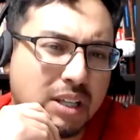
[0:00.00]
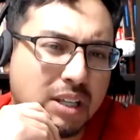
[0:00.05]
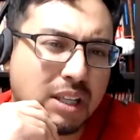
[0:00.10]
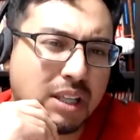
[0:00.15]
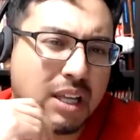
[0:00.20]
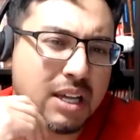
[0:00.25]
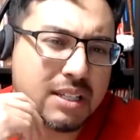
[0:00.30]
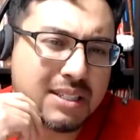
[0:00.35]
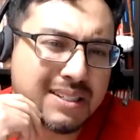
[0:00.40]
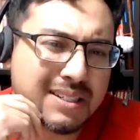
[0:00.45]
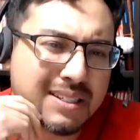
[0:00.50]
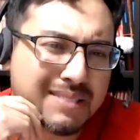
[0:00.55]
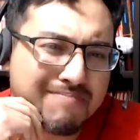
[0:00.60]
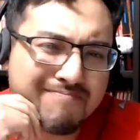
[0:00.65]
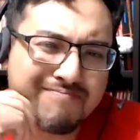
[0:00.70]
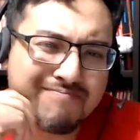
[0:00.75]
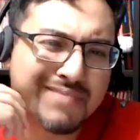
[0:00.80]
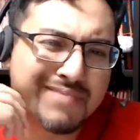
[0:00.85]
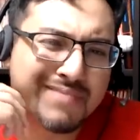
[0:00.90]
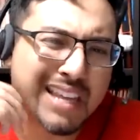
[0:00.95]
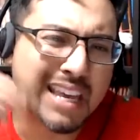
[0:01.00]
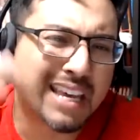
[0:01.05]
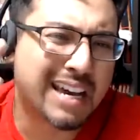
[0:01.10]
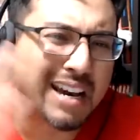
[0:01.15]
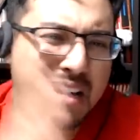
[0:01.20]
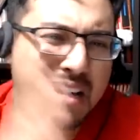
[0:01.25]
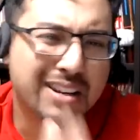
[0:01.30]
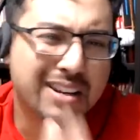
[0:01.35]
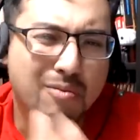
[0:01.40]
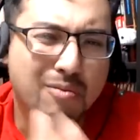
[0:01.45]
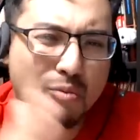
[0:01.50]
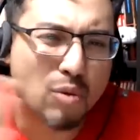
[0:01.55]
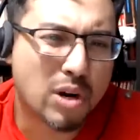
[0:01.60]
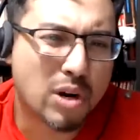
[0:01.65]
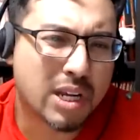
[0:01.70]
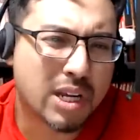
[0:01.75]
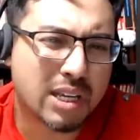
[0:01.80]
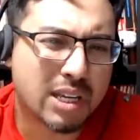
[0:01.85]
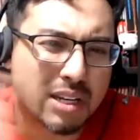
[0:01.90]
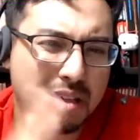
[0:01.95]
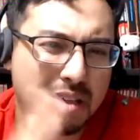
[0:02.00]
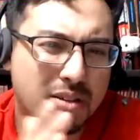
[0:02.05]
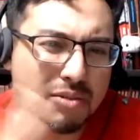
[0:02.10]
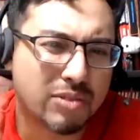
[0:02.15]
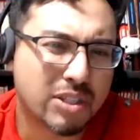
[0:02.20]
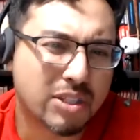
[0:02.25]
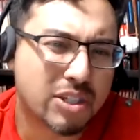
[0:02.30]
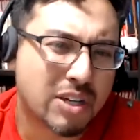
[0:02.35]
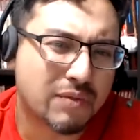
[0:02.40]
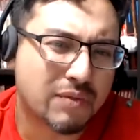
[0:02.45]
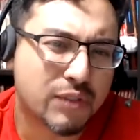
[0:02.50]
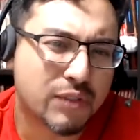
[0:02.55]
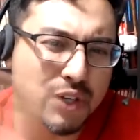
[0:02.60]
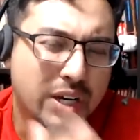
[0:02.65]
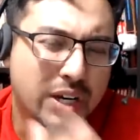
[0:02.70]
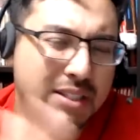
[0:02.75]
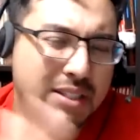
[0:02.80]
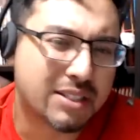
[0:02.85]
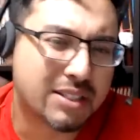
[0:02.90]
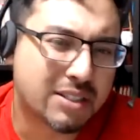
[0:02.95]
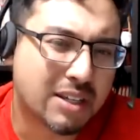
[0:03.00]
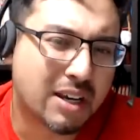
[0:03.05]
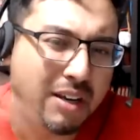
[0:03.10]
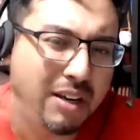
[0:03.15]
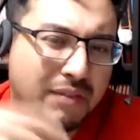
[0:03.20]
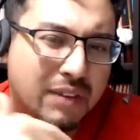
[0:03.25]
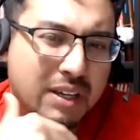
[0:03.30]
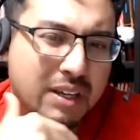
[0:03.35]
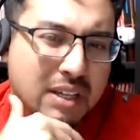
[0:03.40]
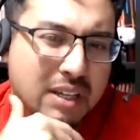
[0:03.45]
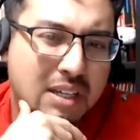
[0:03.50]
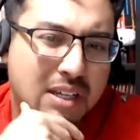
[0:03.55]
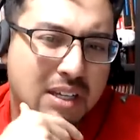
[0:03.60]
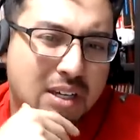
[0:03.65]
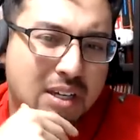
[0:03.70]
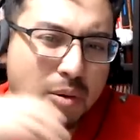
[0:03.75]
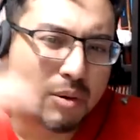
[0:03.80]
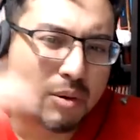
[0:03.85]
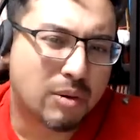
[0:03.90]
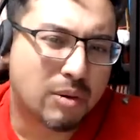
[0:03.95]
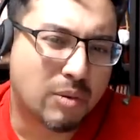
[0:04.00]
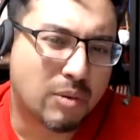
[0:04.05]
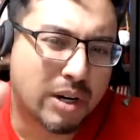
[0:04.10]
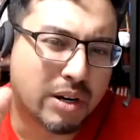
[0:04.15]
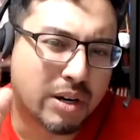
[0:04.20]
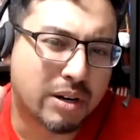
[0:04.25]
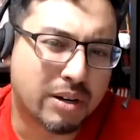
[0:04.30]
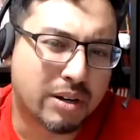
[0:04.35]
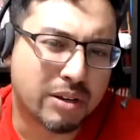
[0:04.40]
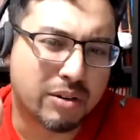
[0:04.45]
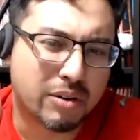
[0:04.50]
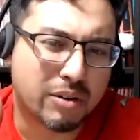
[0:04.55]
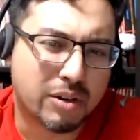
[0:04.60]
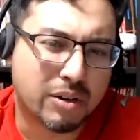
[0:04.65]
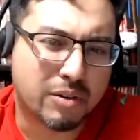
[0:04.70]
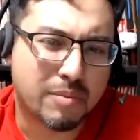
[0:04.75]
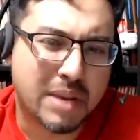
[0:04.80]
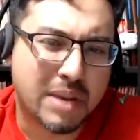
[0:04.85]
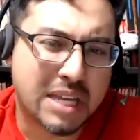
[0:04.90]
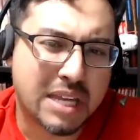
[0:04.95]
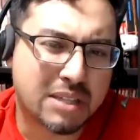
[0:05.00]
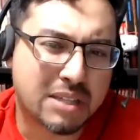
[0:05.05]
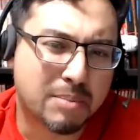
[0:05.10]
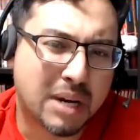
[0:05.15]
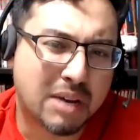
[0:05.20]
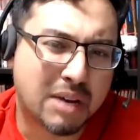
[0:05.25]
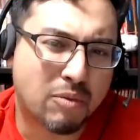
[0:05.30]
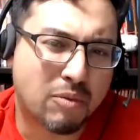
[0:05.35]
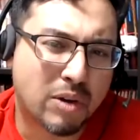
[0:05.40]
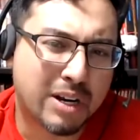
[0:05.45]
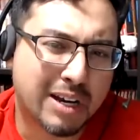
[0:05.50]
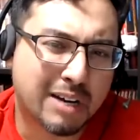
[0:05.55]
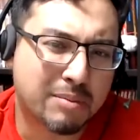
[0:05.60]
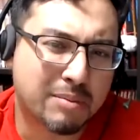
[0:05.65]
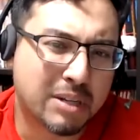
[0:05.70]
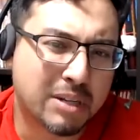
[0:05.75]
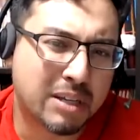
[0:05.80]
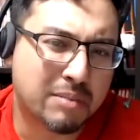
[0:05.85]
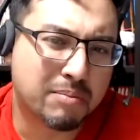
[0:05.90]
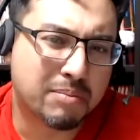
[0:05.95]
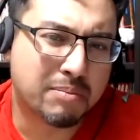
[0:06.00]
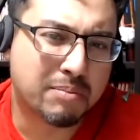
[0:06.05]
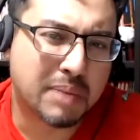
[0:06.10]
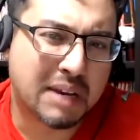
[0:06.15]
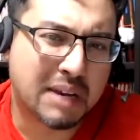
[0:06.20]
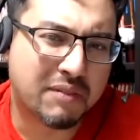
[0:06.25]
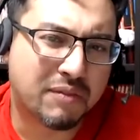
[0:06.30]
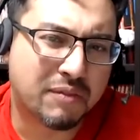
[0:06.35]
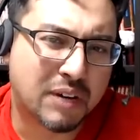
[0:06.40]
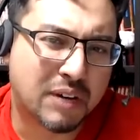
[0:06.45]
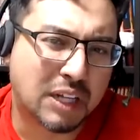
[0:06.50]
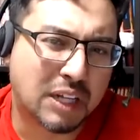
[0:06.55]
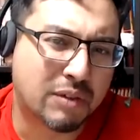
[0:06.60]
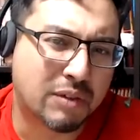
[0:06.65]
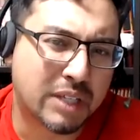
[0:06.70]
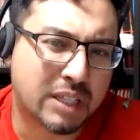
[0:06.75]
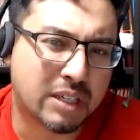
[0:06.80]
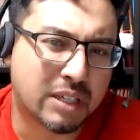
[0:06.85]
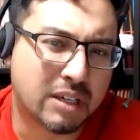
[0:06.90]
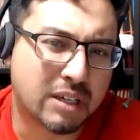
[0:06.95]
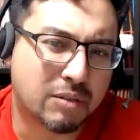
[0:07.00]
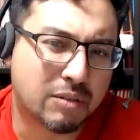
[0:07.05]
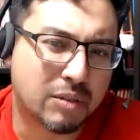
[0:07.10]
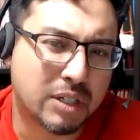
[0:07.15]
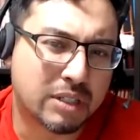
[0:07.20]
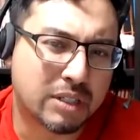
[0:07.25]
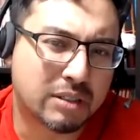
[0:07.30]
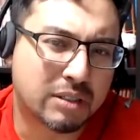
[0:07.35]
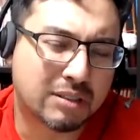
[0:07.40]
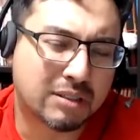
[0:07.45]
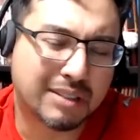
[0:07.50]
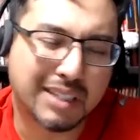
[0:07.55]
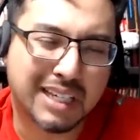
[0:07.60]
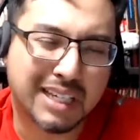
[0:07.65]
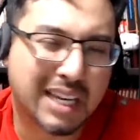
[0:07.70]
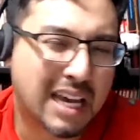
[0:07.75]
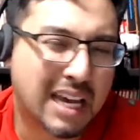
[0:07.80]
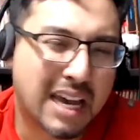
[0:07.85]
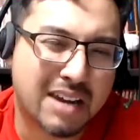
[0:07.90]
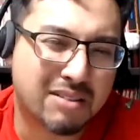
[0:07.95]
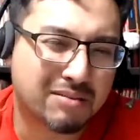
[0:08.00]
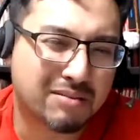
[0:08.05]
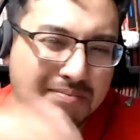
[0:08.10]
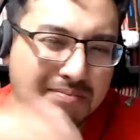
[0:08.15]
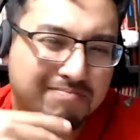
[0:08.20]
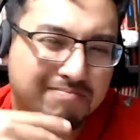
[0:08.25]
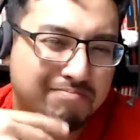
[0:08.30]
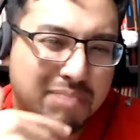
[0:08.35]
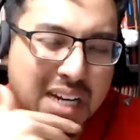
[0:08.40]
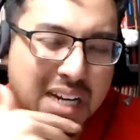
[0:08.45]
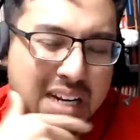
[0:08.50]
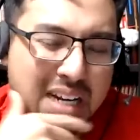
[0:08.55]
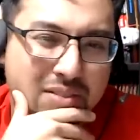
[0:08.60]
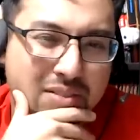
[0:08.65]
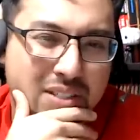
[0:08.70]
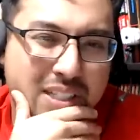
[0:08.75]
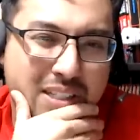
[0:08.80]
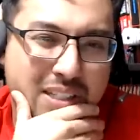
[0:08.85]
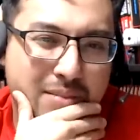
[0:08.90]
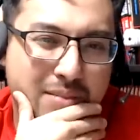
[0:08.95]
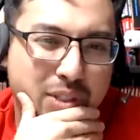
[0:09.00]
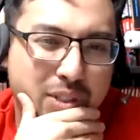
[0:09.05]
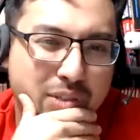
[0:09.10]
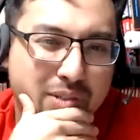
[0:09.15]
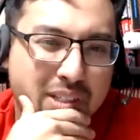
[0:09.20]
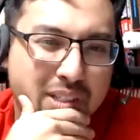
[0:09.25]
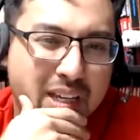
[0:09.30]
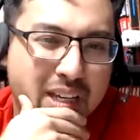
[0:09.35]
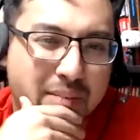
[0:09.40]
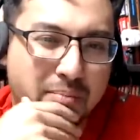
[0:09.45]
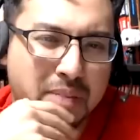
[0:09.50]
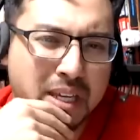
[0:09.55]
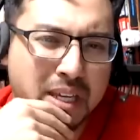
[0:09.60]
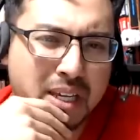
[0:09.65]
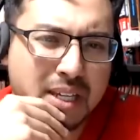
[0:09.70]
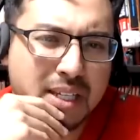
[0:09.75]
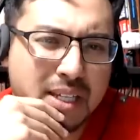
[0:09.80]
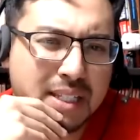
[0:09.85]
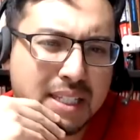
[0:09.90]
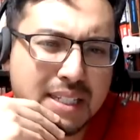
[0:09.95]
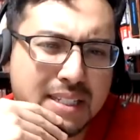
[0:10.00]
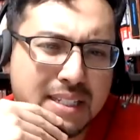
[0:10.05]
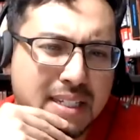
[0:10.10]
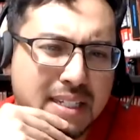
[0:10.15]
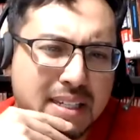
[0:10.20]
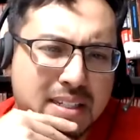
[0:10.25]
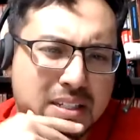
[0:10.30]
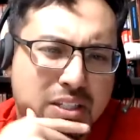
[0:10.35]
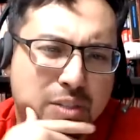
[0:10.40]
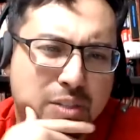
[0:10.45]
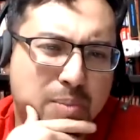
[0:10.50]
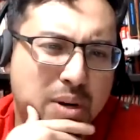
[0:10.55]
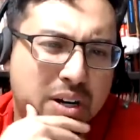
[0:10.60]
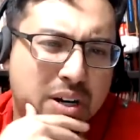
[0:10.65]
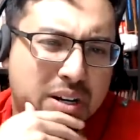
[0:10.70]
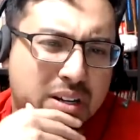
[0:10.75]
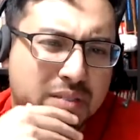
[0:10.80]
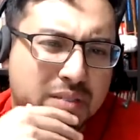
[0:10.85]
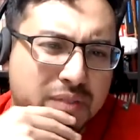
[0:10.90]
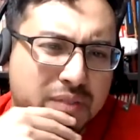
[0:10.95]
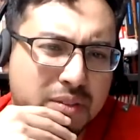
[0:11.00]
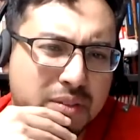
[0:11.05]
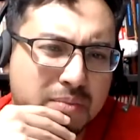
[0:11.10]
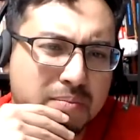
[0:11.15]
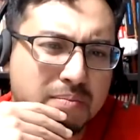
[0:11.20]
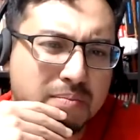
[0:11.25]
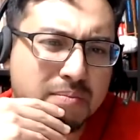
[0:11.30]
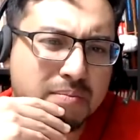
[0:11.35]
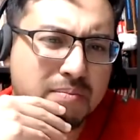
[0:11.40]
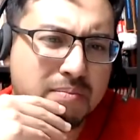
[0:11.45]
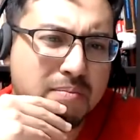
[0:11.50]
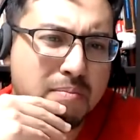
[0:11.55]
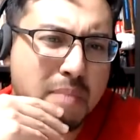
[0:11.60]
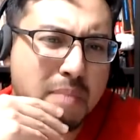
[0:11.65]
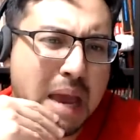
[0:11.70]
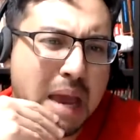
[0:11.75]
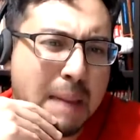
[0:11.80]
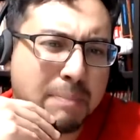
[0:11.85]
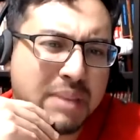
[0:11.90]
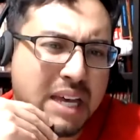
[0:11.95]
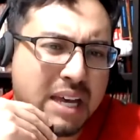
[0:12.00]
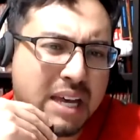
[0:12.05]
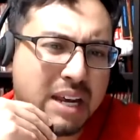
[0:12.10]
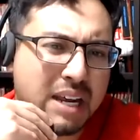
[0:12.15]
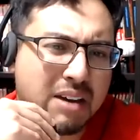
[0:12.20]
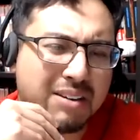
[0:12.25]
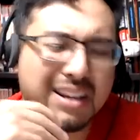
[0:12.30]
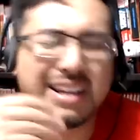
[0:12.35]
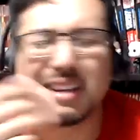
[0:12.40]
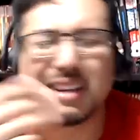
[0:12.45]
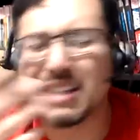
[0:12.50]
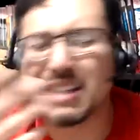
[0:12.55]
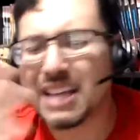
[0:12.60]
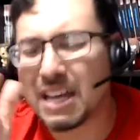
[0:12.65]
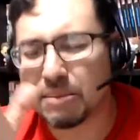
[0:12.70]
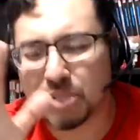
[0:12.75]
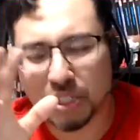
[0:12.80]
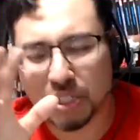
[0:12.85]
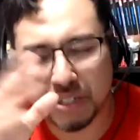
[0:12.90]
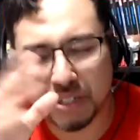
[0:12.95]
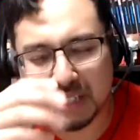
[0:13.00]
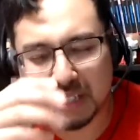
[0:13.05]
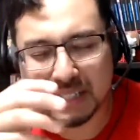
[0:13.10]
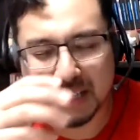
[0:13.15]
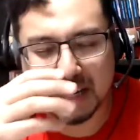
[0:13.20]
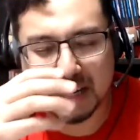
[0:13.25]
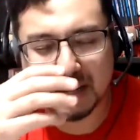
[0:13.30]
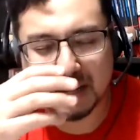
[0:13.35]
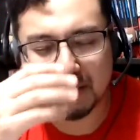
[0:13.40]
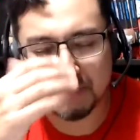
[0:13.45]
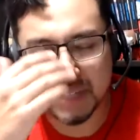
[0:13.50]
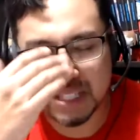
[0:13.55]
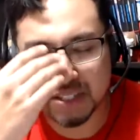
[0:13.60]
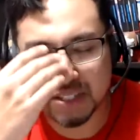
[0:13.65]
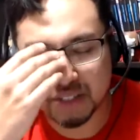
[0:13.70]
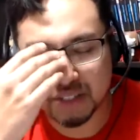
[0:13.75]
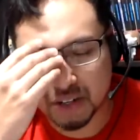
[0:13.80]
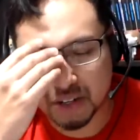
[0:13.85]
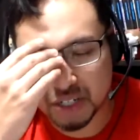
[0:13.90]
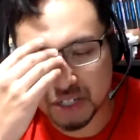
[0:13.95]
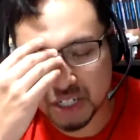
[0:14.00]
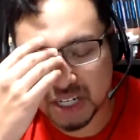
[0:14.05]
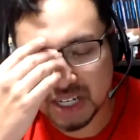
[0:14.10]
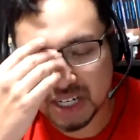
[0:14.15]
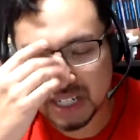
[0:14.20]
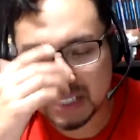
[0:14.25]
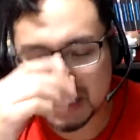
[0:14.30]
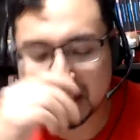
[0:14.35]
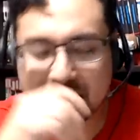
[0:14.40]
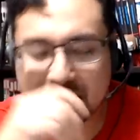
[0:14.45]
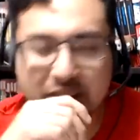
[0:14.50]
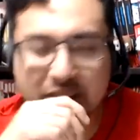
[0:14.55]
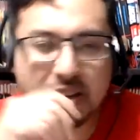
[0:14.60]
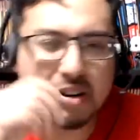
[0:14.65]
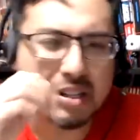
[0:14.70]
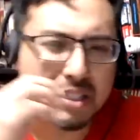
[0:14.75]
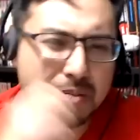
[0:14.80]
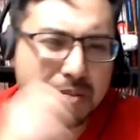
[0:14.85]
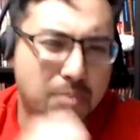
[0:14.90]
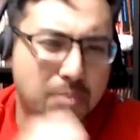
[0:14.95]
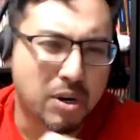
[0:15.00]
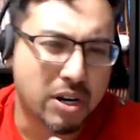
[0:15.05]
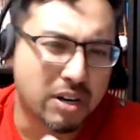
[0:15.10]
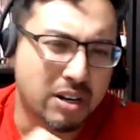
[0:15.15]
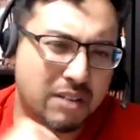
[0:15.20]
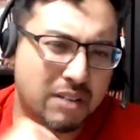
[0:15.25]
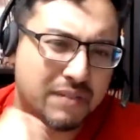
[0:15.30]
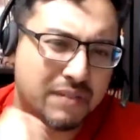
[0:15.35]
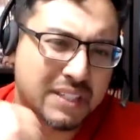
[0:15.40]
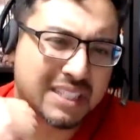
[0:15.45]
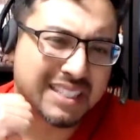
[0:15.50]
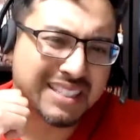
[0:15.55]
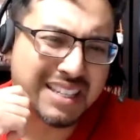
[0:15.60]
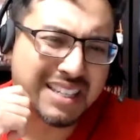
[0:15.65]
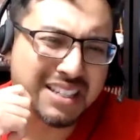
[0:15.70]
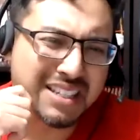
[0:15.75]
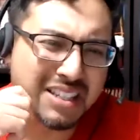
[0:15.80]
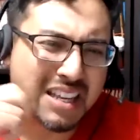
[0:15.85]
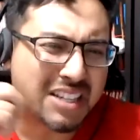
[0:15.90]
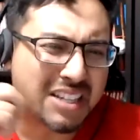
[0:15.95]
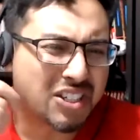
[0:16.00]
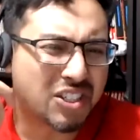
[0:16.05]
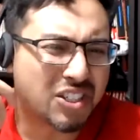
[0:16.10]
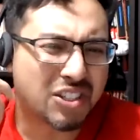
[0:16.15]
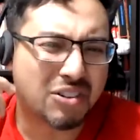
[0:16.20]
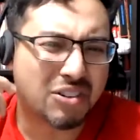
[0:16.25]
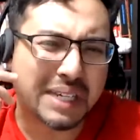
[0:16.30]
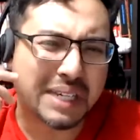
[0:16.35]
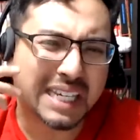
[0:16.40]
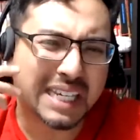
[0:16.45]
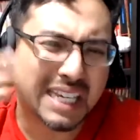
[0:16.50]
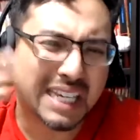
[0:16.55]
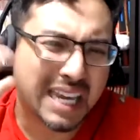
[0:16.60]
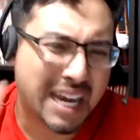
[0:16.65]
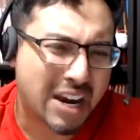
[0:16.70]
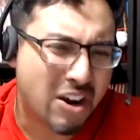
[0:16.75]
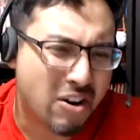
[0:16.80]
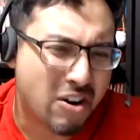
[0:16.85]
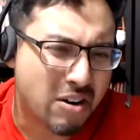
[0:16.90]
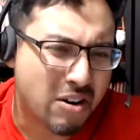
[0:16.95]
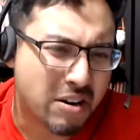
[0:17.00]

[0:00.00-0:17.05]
Unless they kind of work it into the Geoff Johns stuff, where you're you're made to buy one Omni by following the other one. Yeah, I don't, but I don't see them doing that. DC isn't smart enough to map that out. I, am sorry, that's kind of that's harsh. It's not that they're not smart enough. It's just that they just don't care.